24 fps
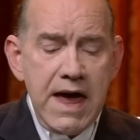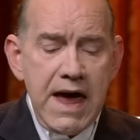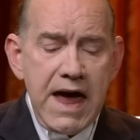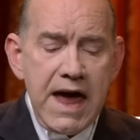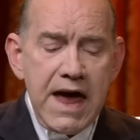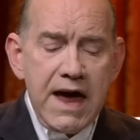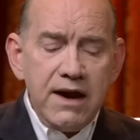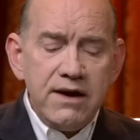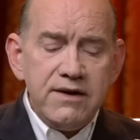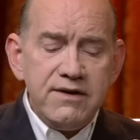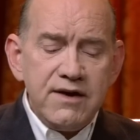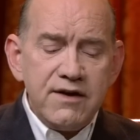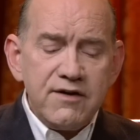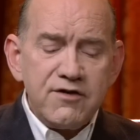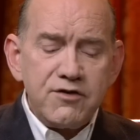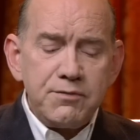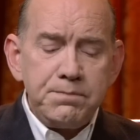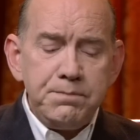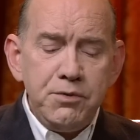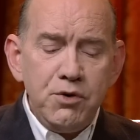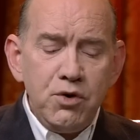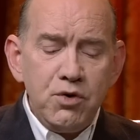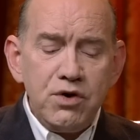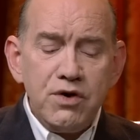And
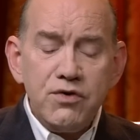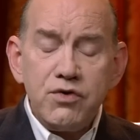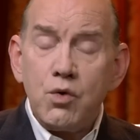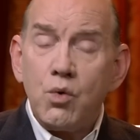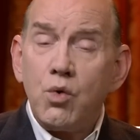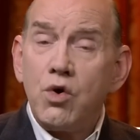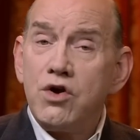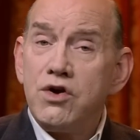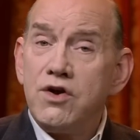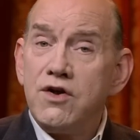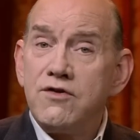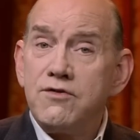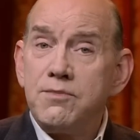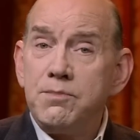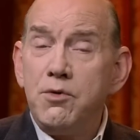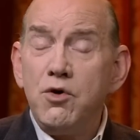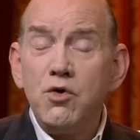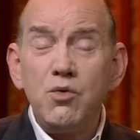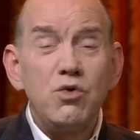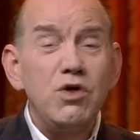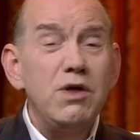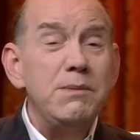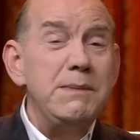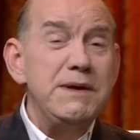disputed, the word dispute
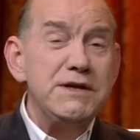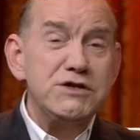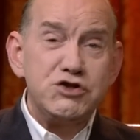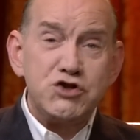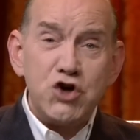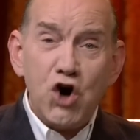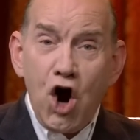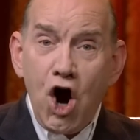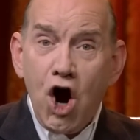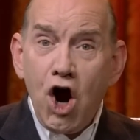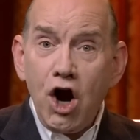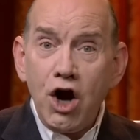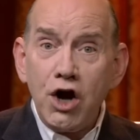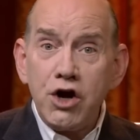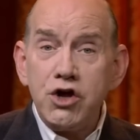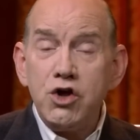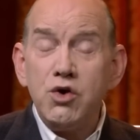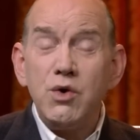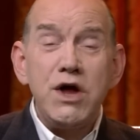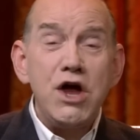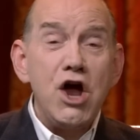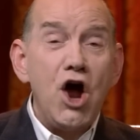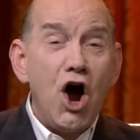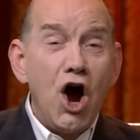really means to argue.
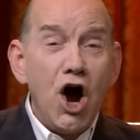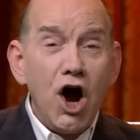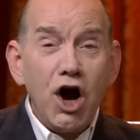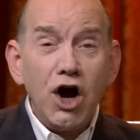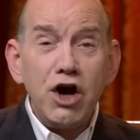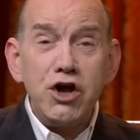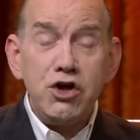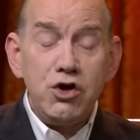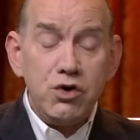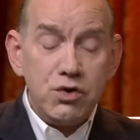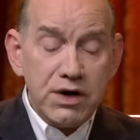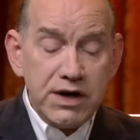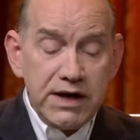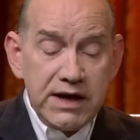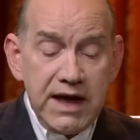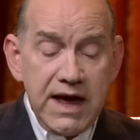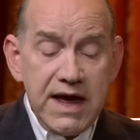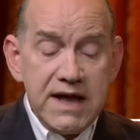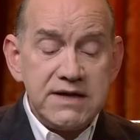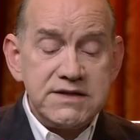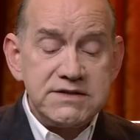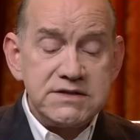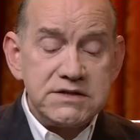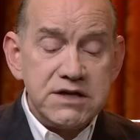He argued
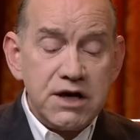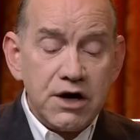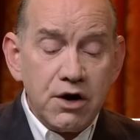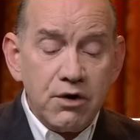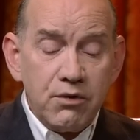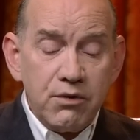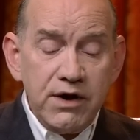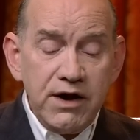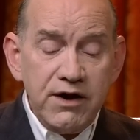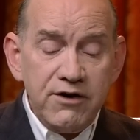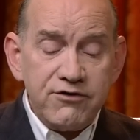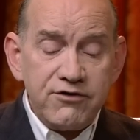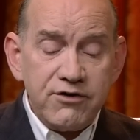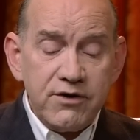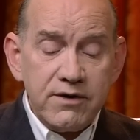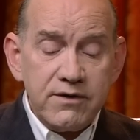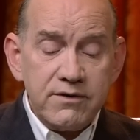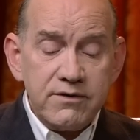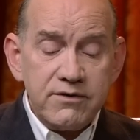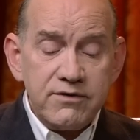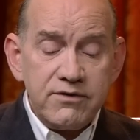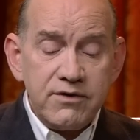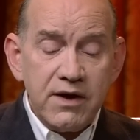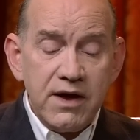against the
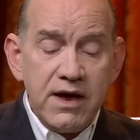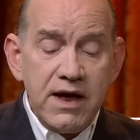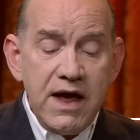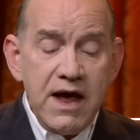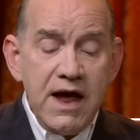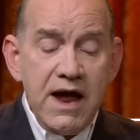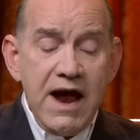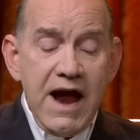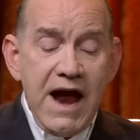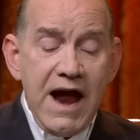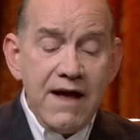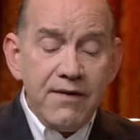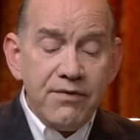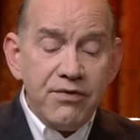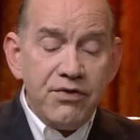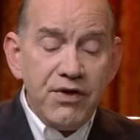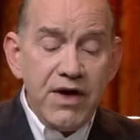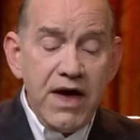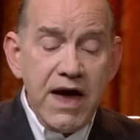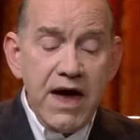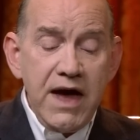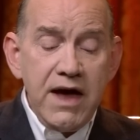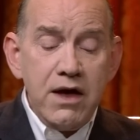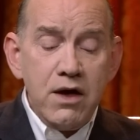Grecians, and
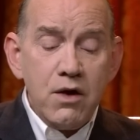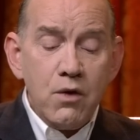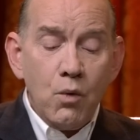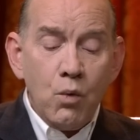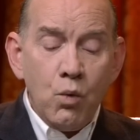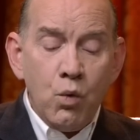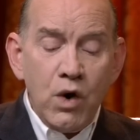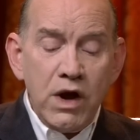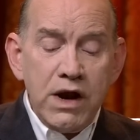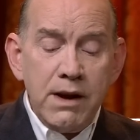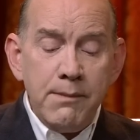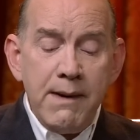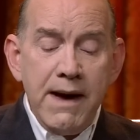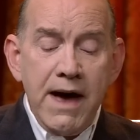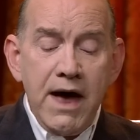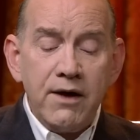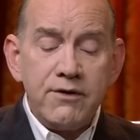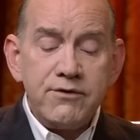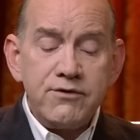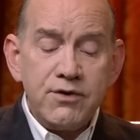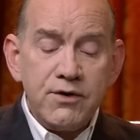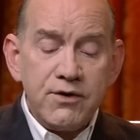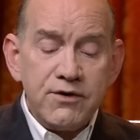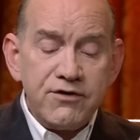they went
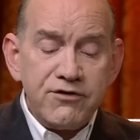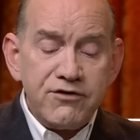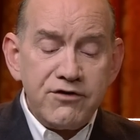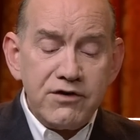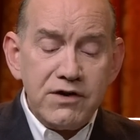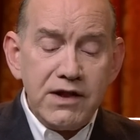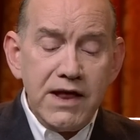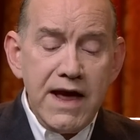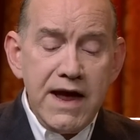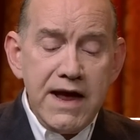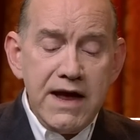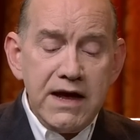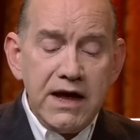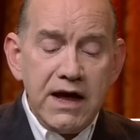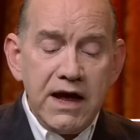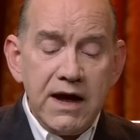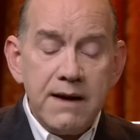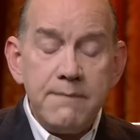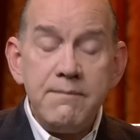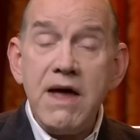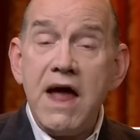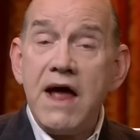about to slay him.